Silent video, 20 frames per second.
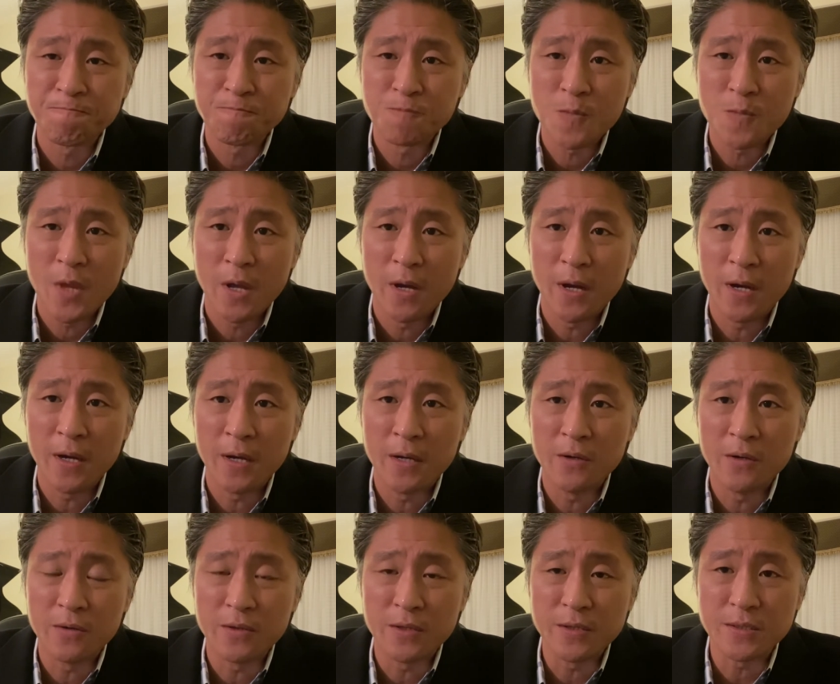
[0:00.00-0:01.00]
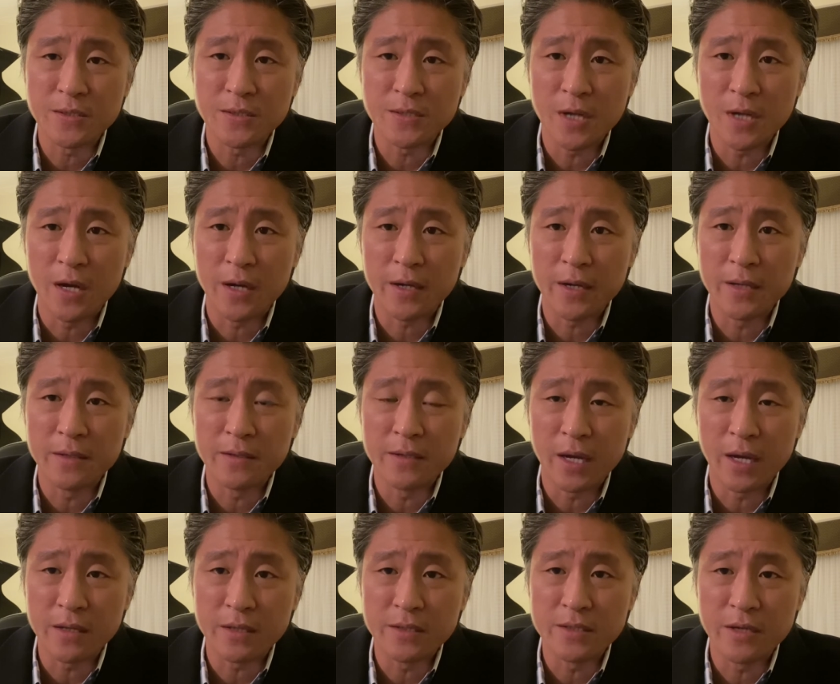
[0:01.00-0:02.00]
on this stock, and
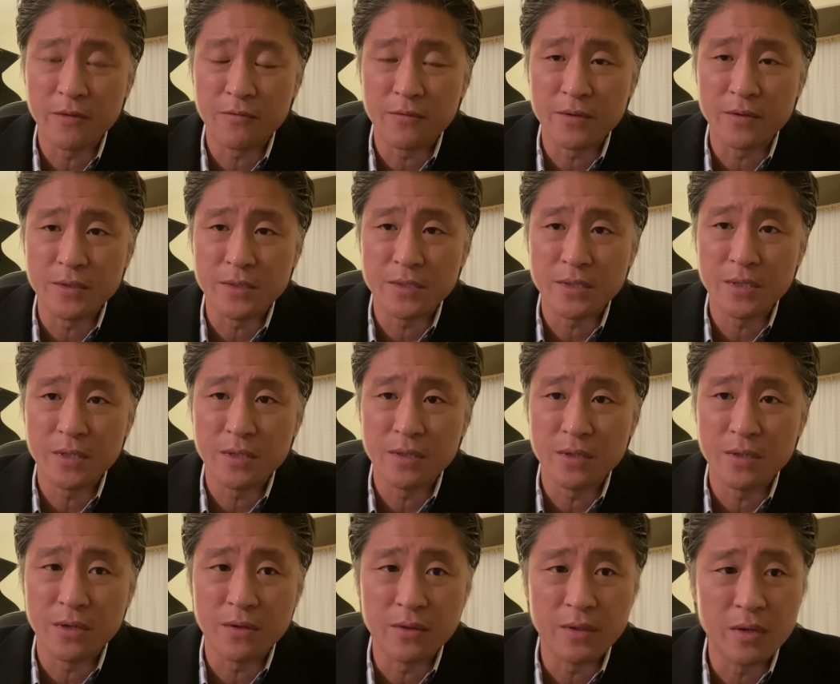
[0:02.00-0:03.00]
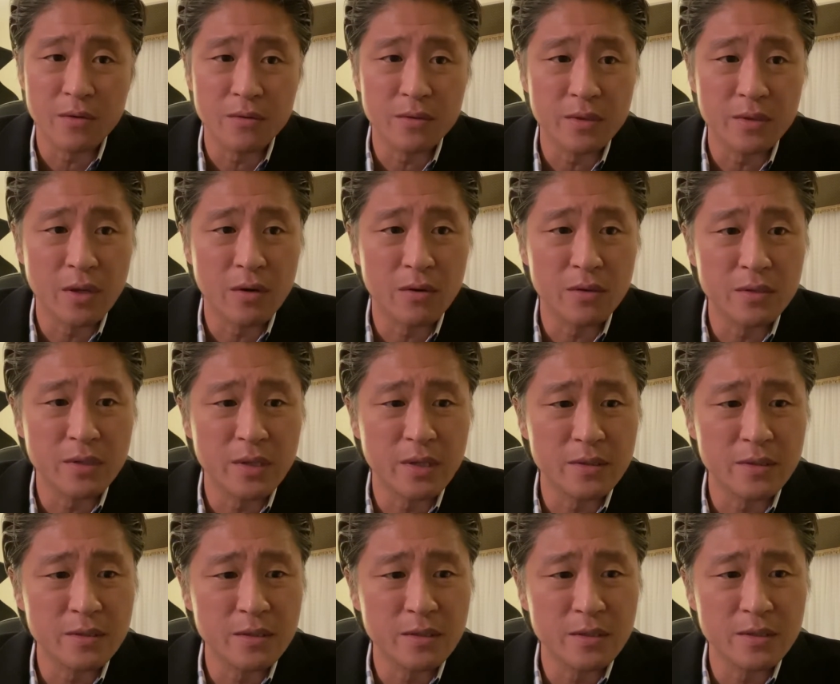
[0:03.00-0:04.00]
I could definitely see they
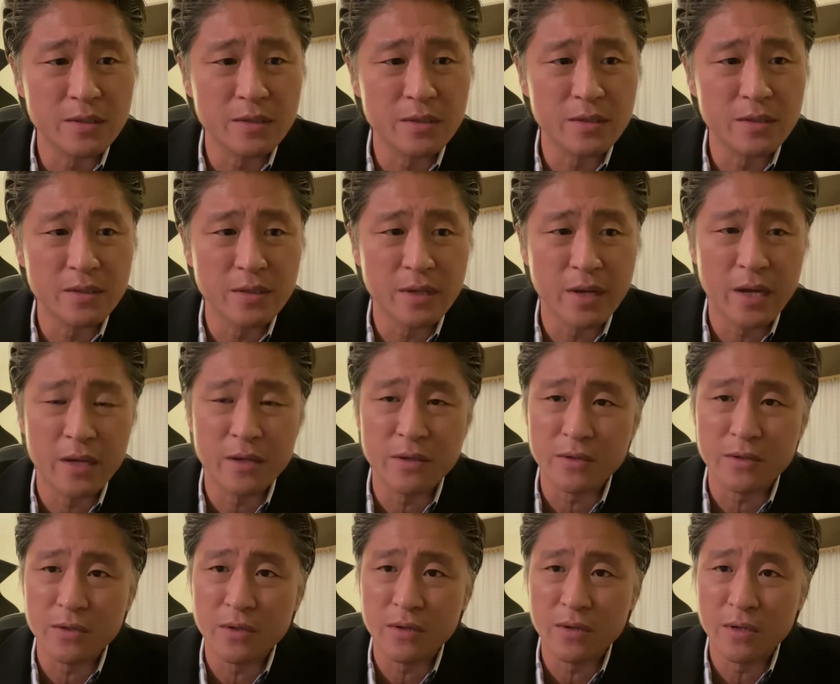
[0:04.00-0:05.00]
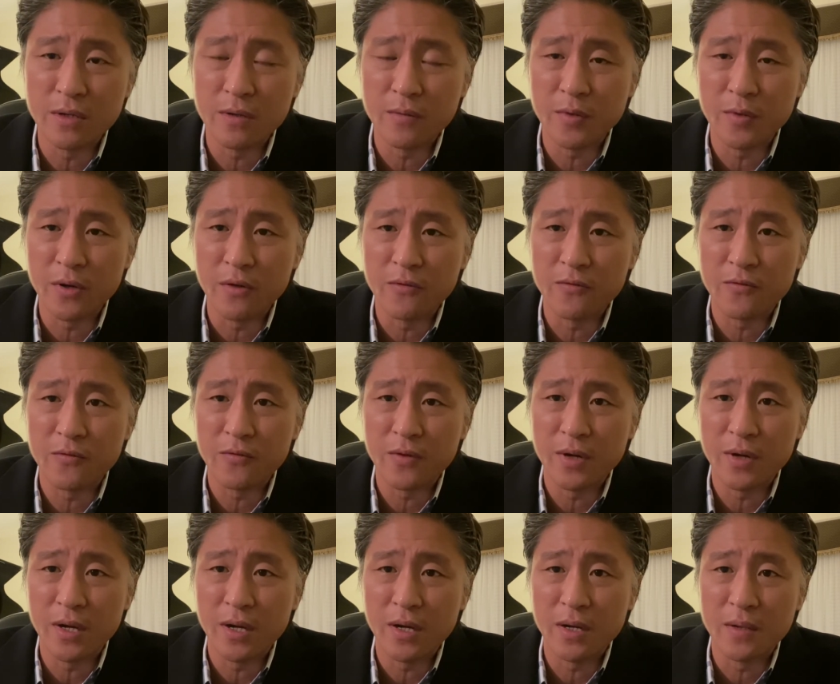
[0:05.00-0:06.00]
had a little bit of
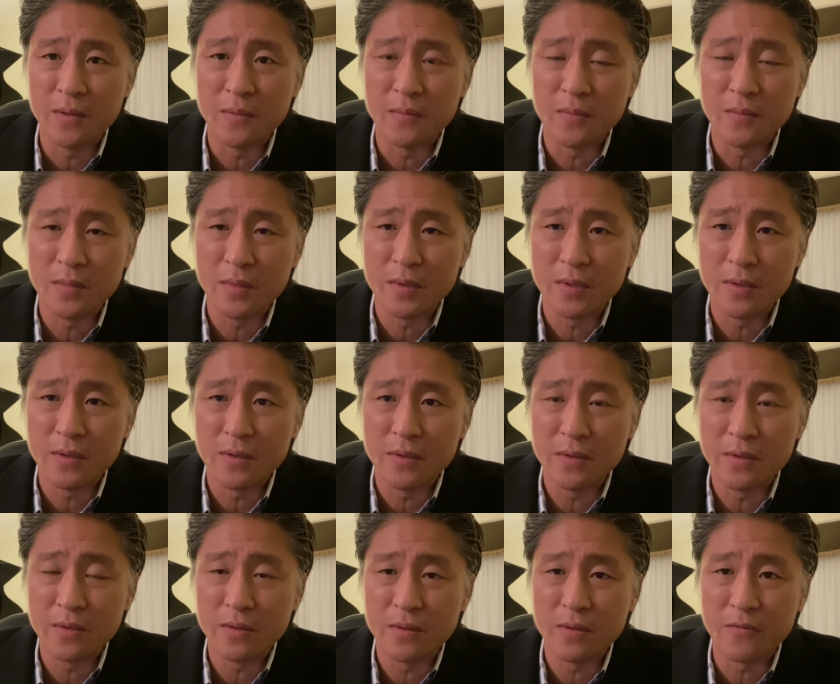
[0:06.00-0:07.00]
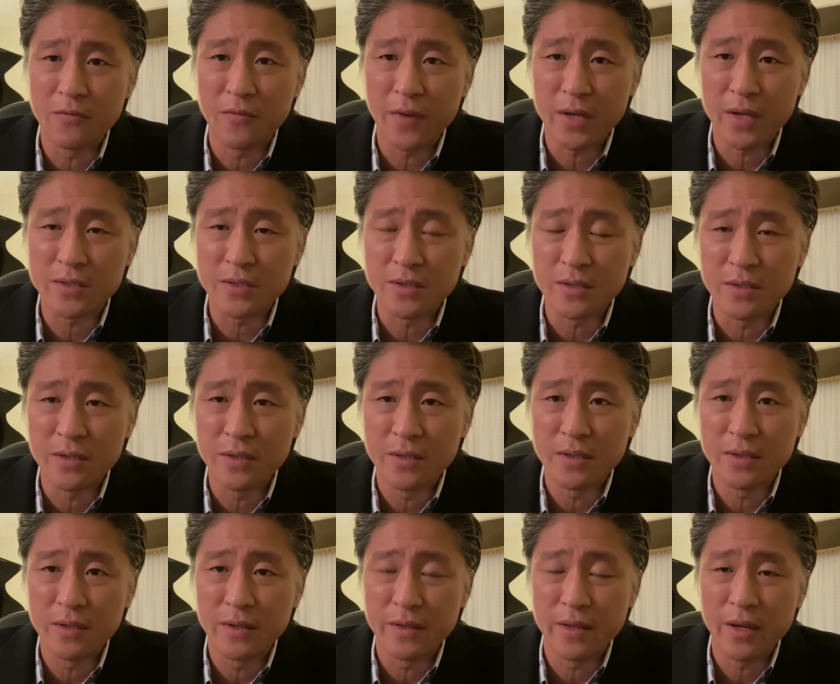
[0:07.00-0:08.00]
the factor
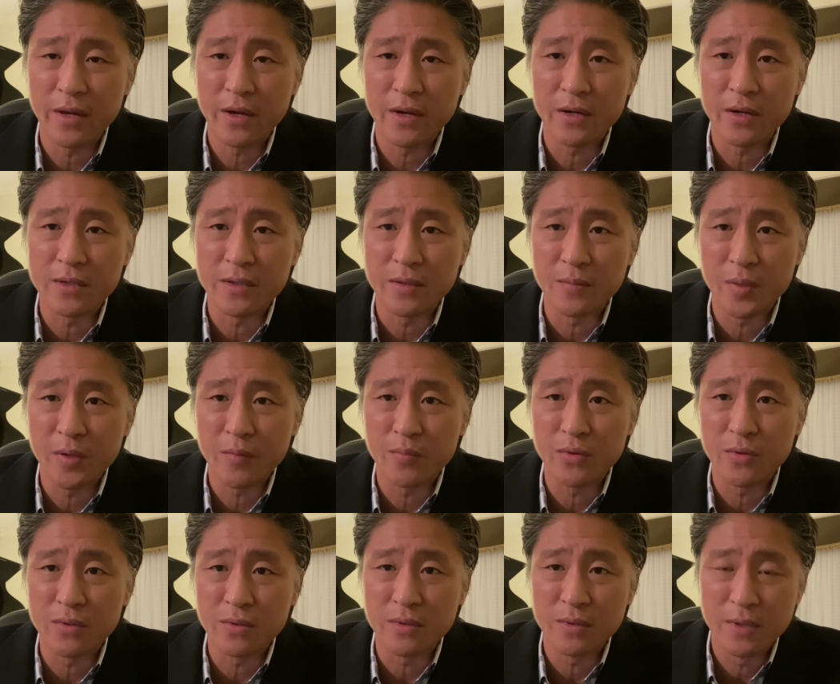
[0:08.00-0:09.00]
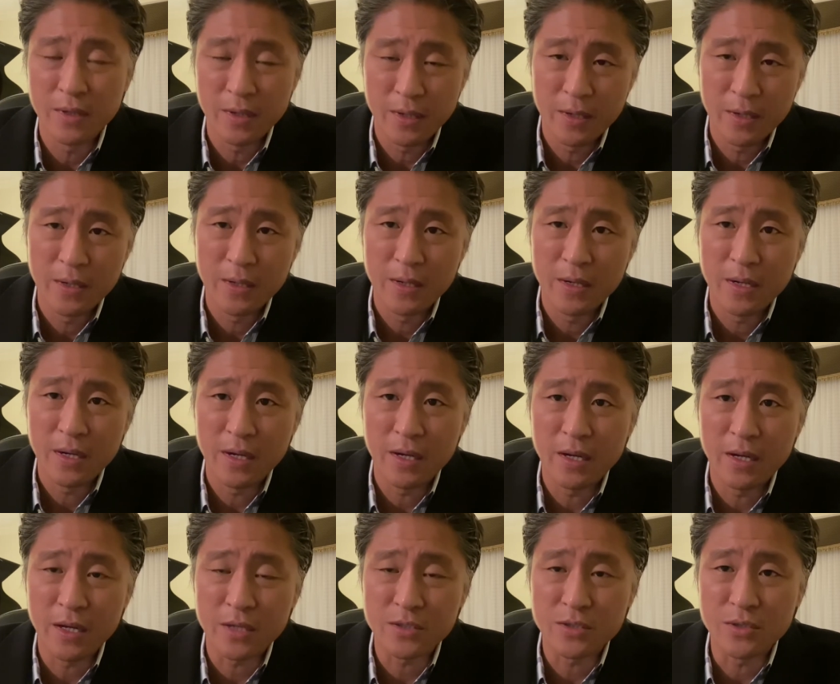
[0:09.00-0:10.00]
there. The people
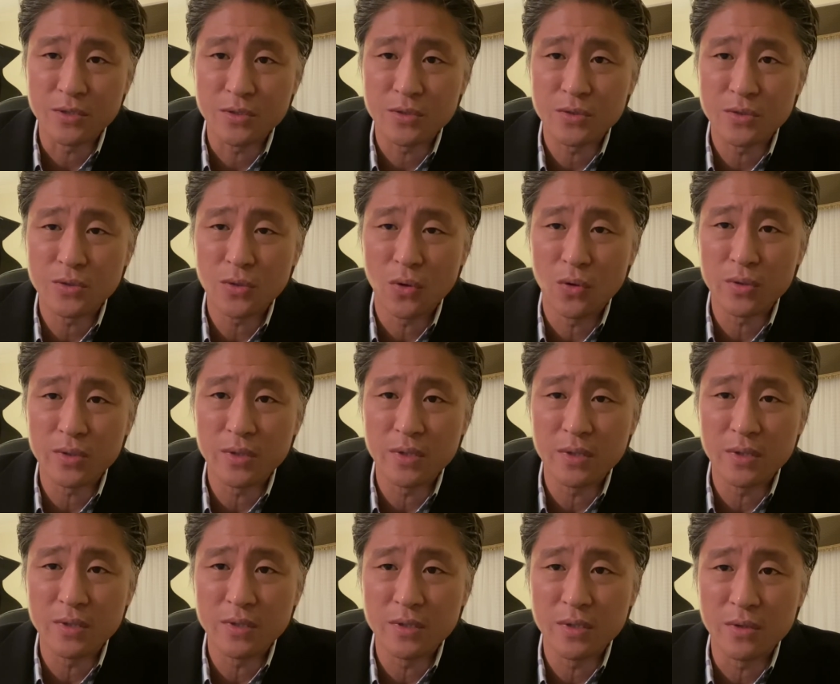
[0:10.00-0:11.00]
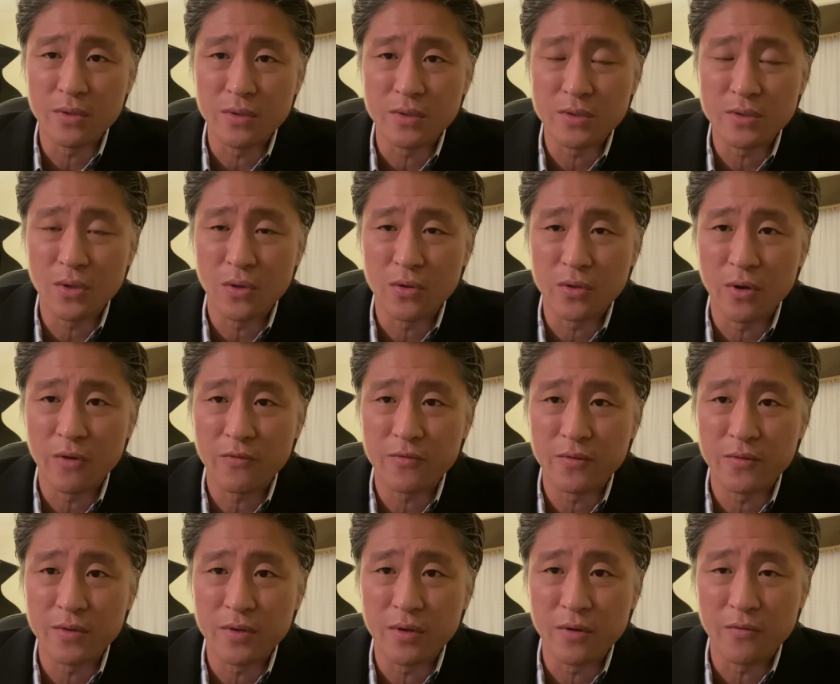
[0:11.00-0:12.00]
actually sold they sold off
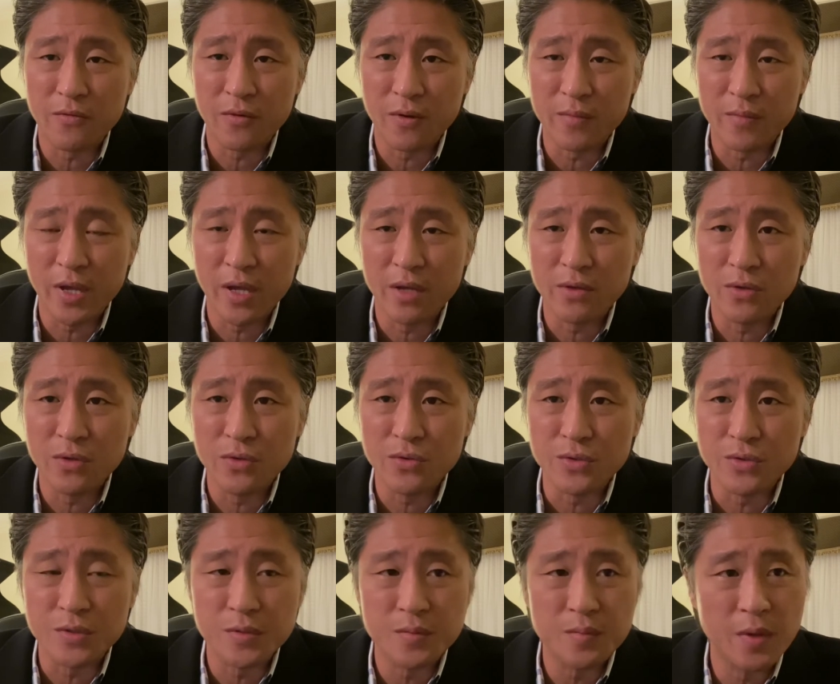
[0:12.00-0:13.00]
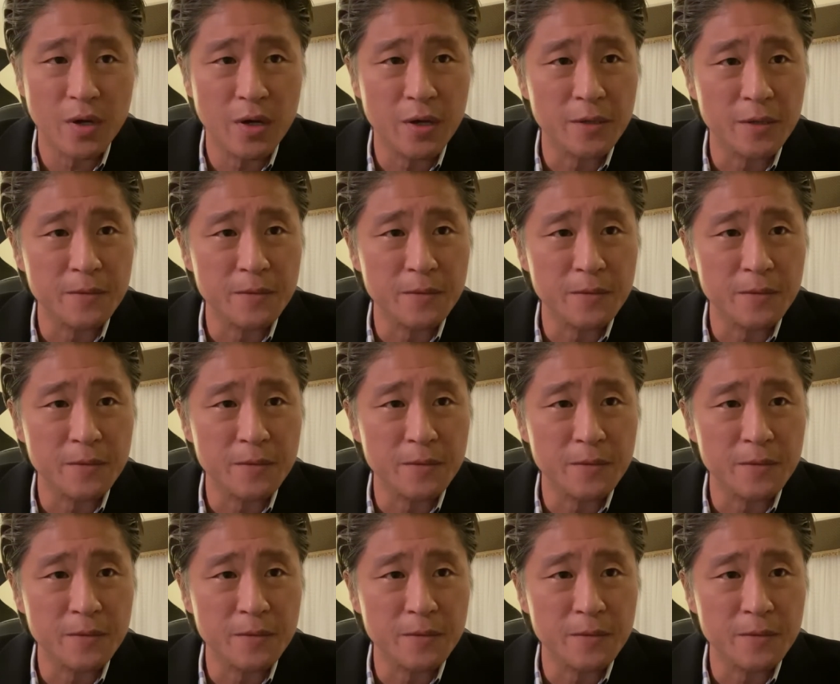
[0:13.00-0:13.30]
from that news, but